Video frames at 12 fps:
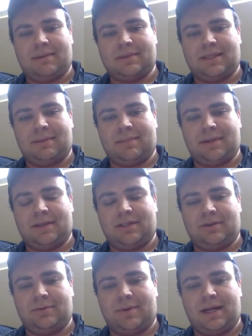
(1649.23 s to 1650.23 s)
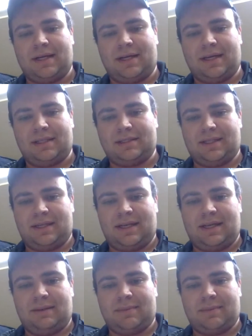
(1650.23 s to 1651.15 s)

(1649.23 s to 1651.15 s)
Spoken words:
comes up and you recognize that name,